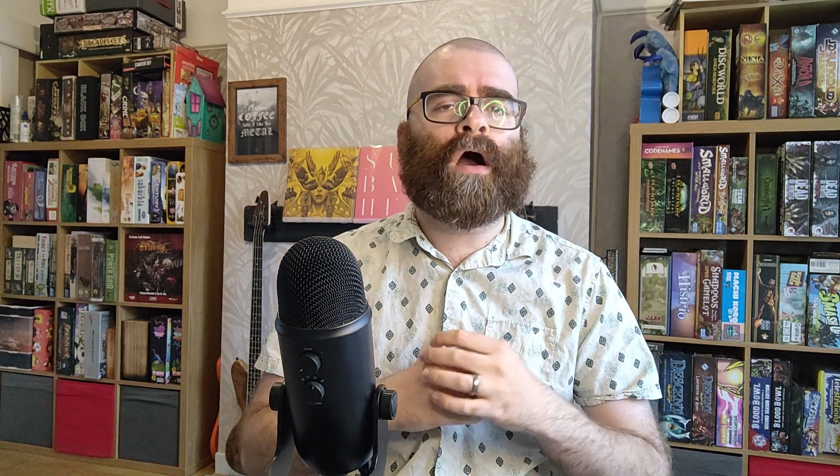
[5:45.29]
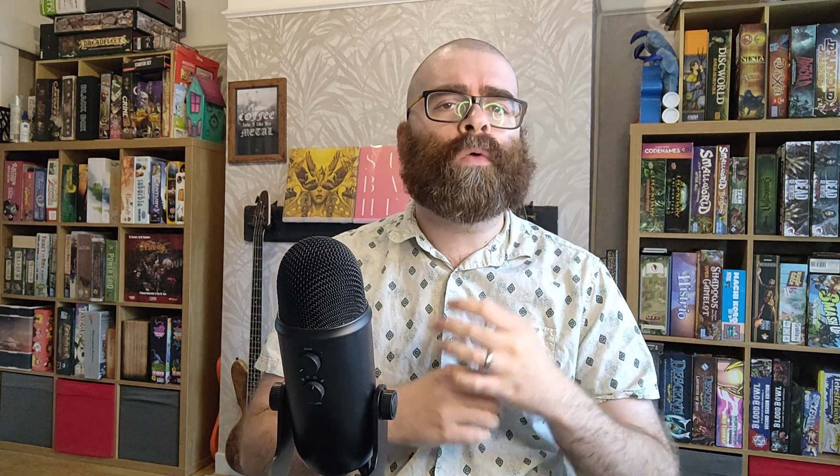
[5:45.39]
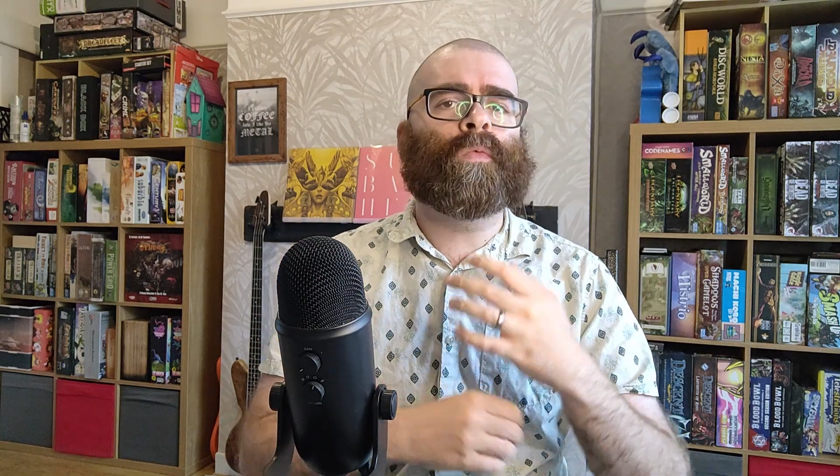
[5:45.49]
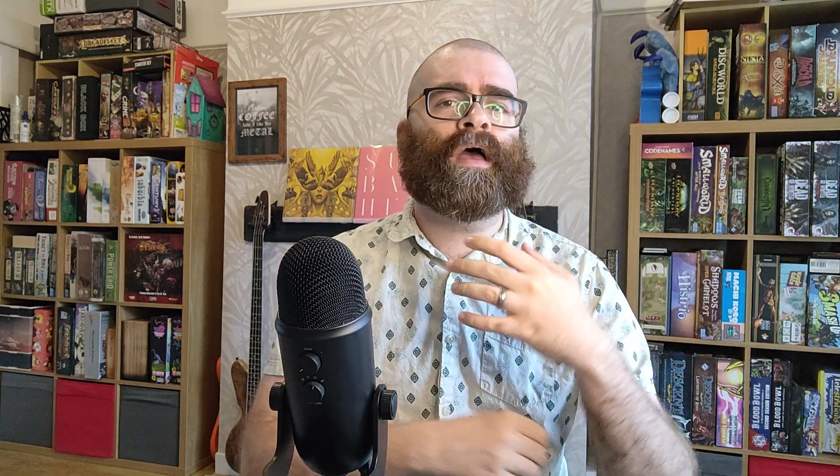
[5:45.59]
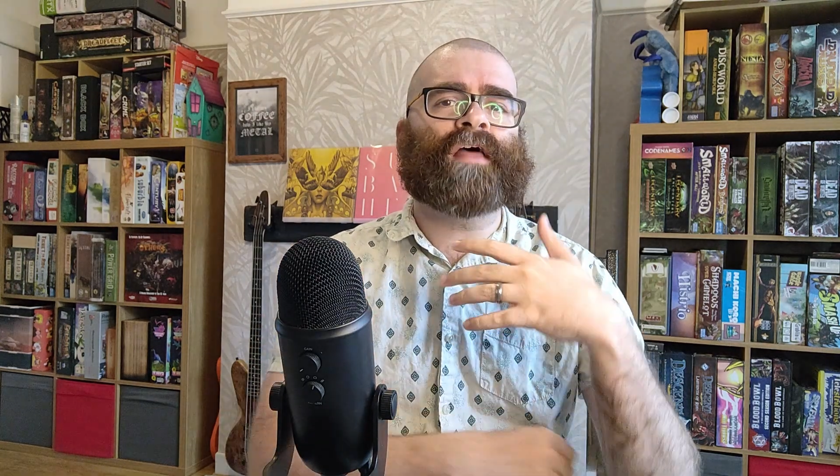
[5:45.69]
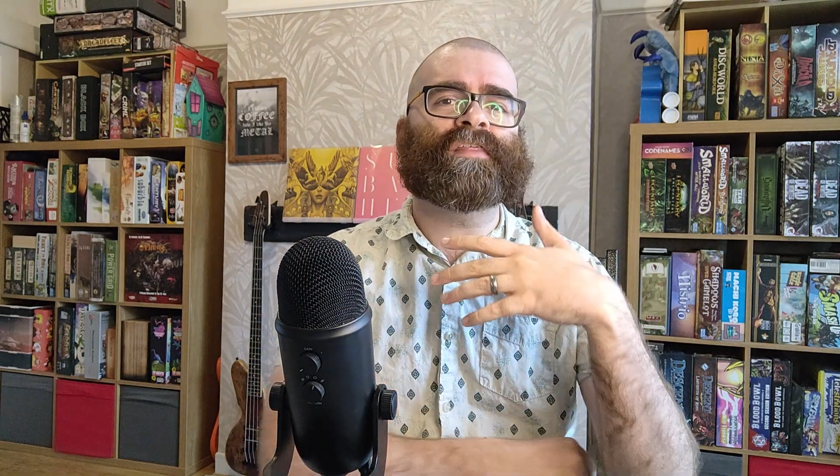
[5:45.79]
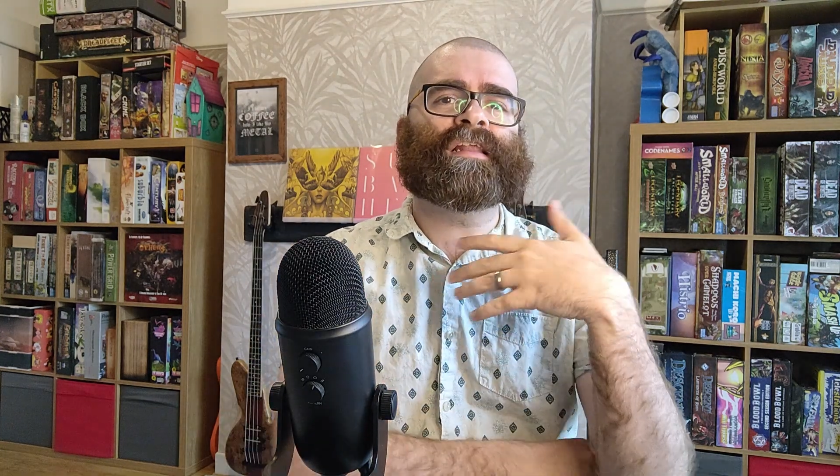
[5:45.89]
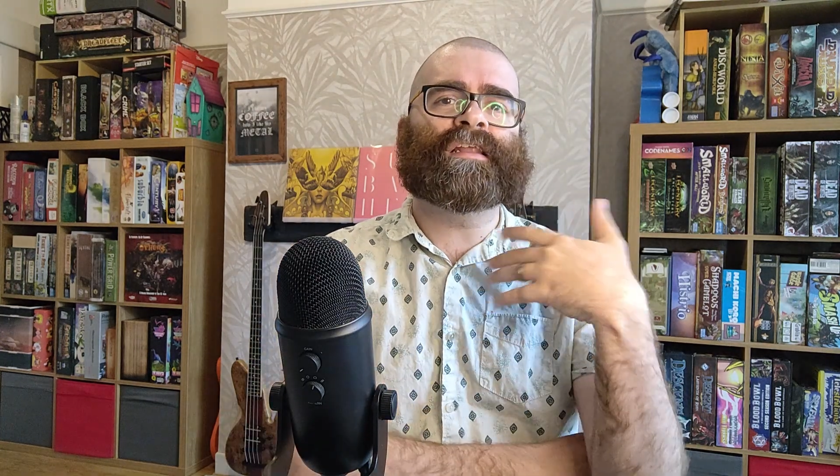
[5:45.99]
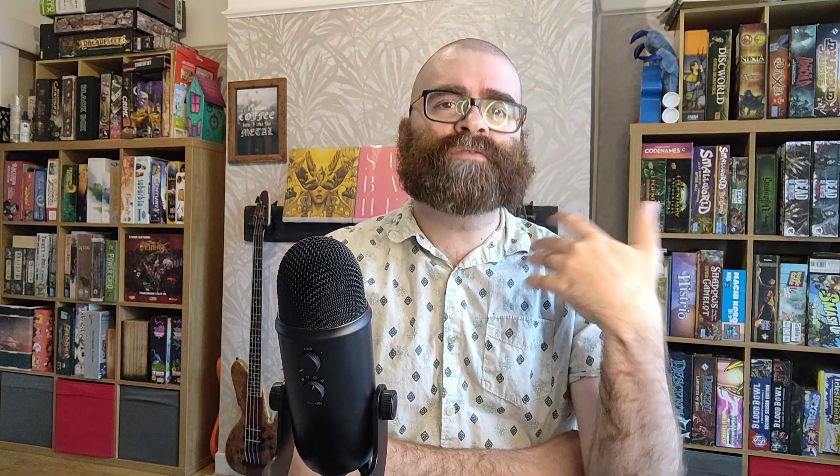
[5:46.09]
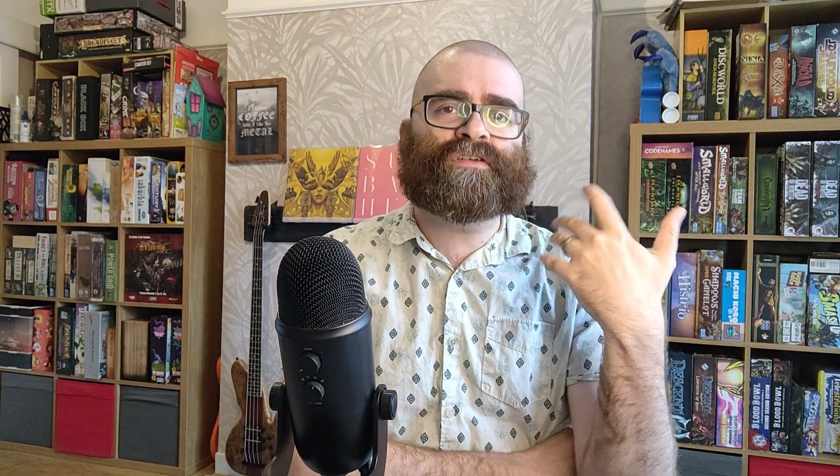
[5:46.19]
are where
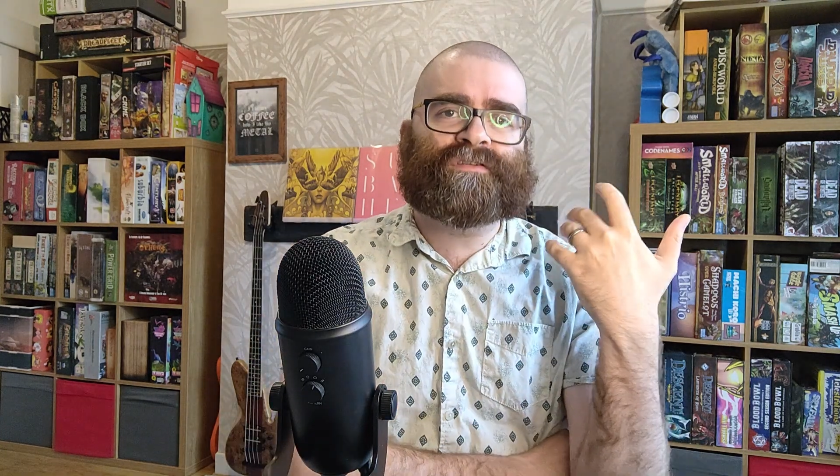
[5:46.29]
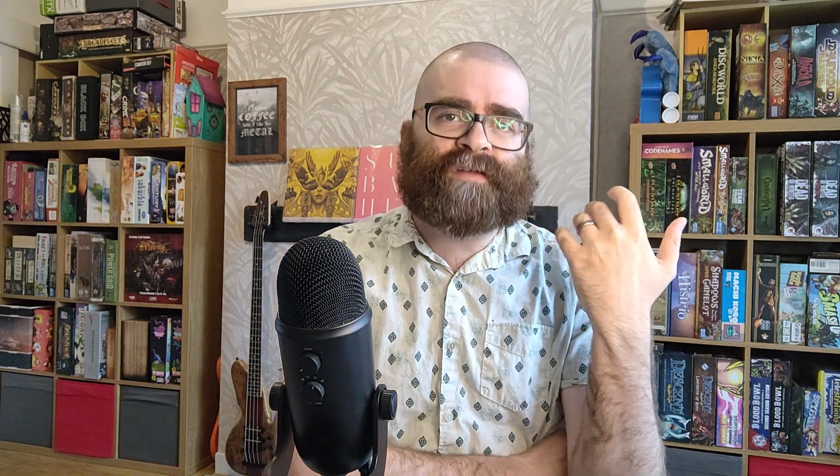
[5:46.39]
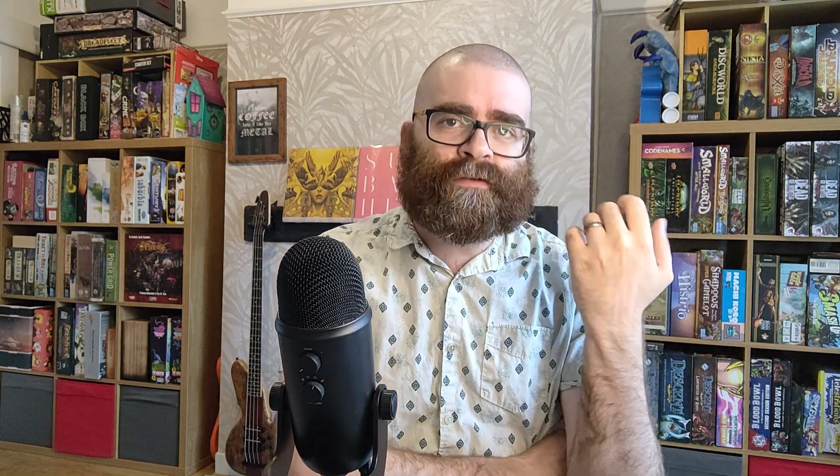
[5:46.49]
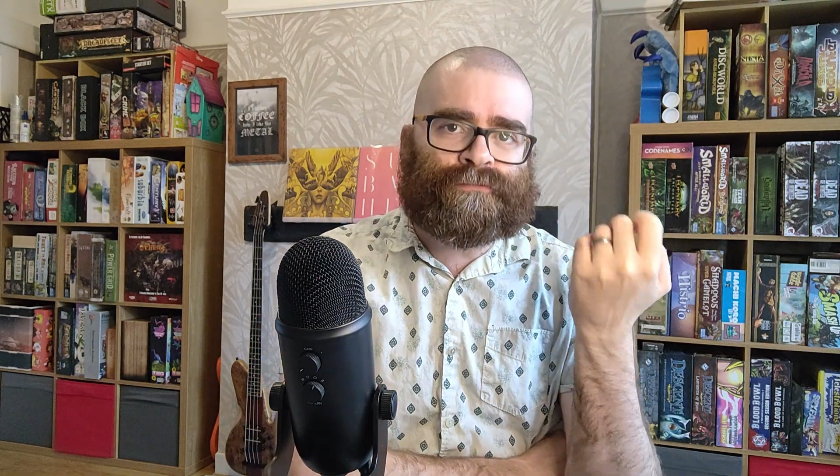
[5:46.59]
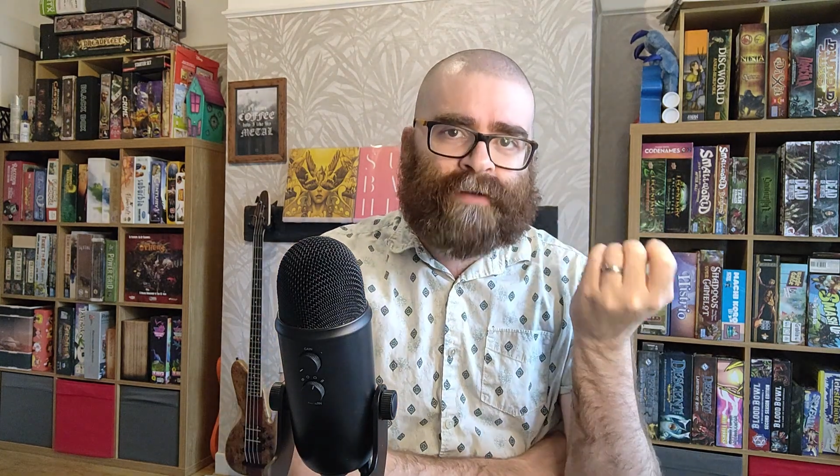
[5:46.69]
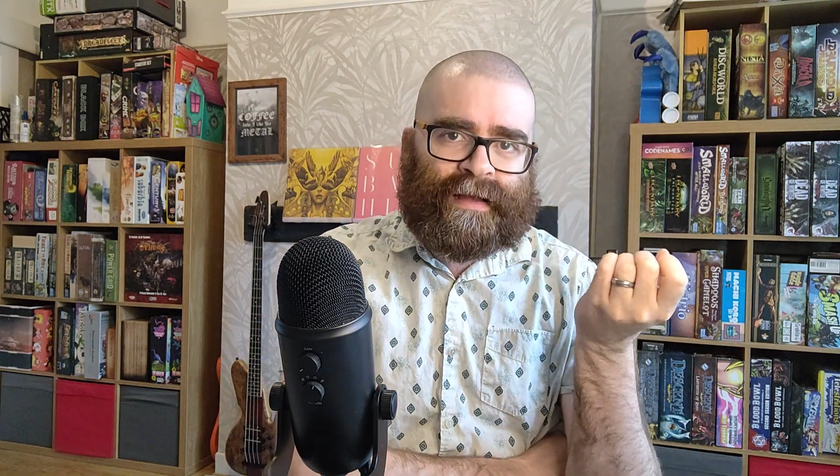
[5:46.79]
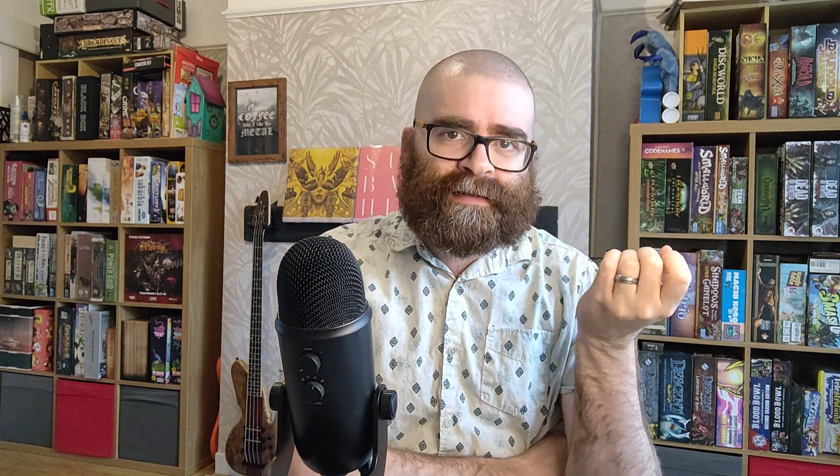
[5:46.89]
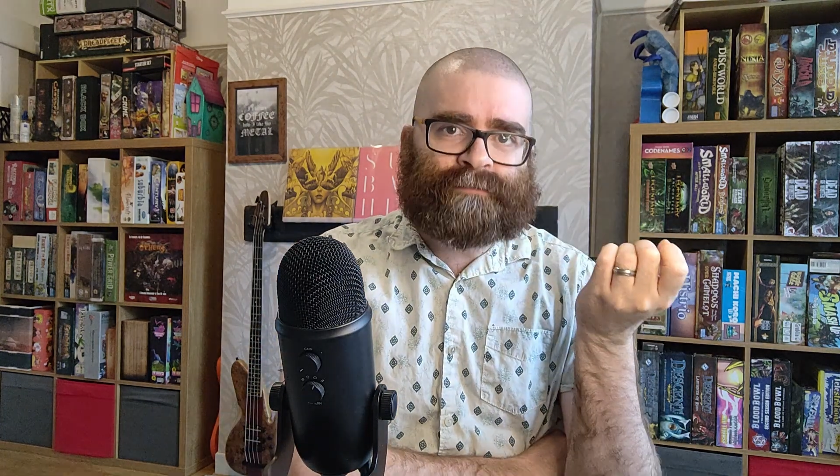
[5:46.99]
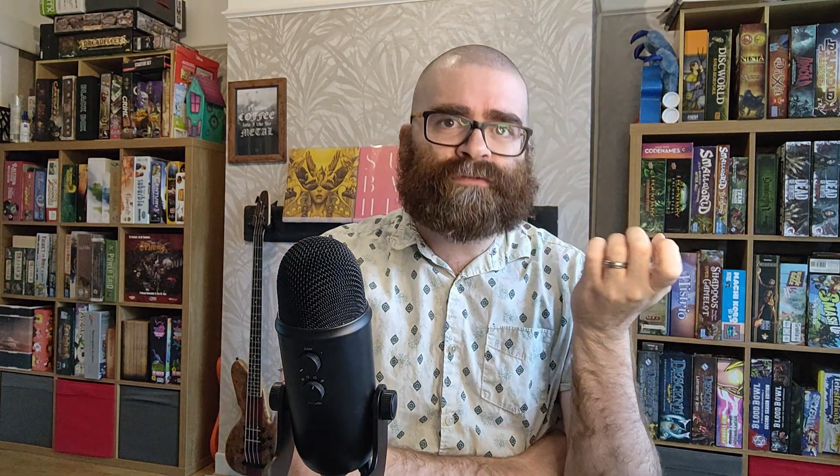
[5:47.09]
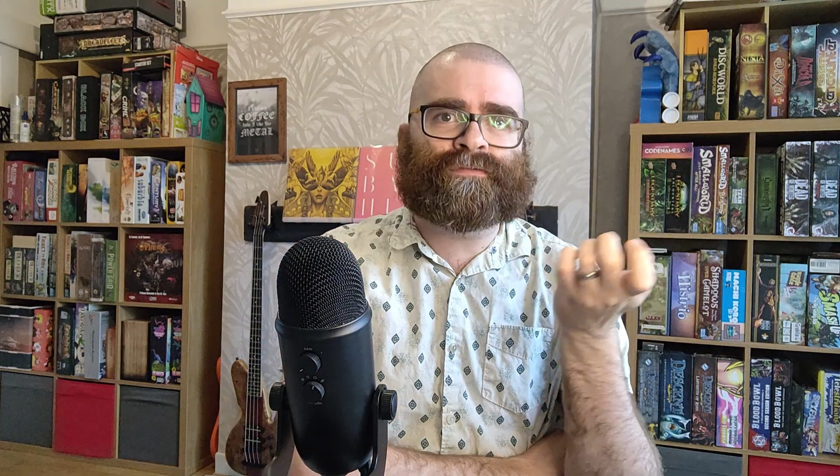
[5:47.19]
the lyrics
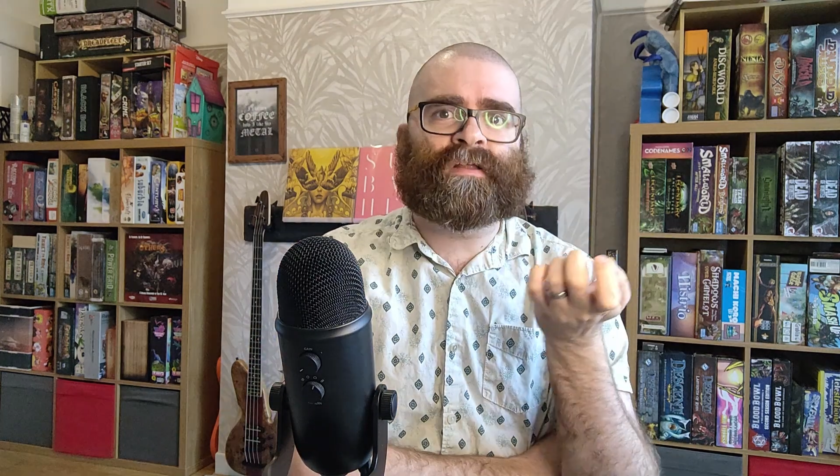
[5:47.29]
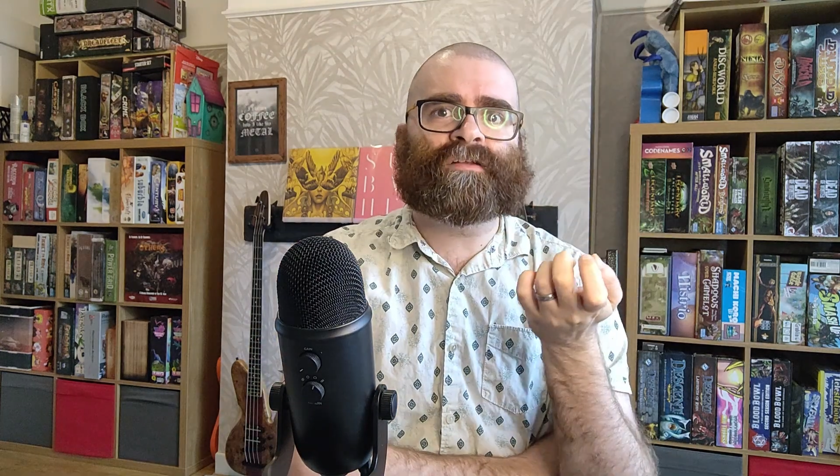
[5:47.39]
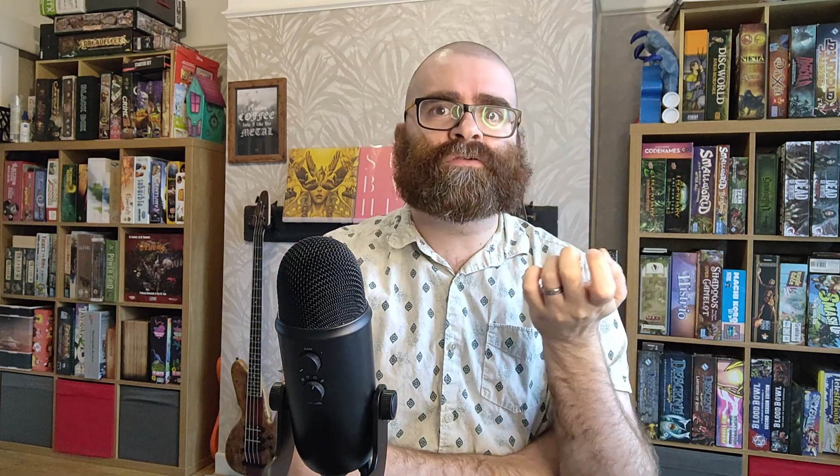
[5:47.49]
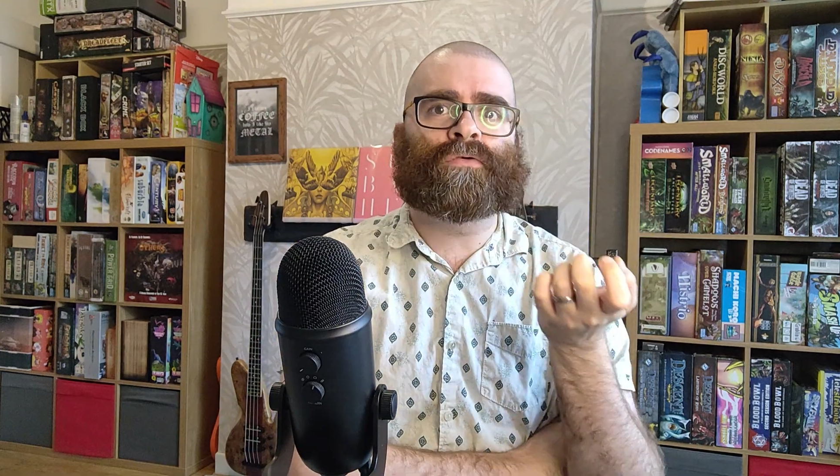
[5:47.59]
directly reflect